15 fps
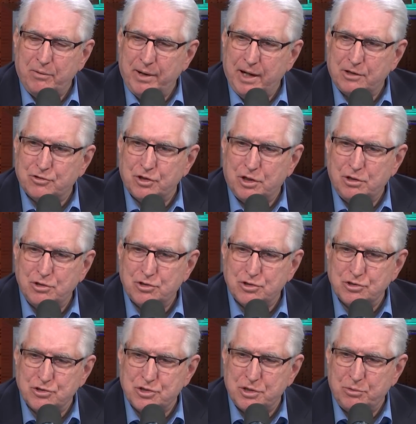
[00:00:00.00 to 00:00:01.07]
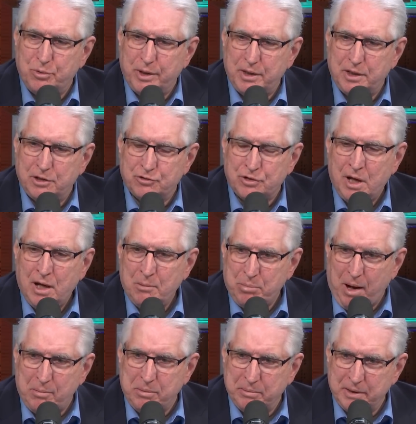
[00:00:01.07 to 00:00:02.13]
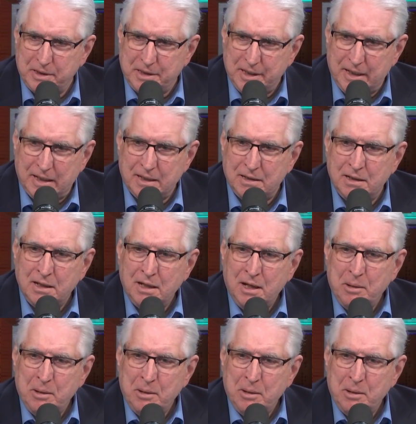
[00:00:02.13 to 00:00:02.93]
what executions she witnessed, probably did,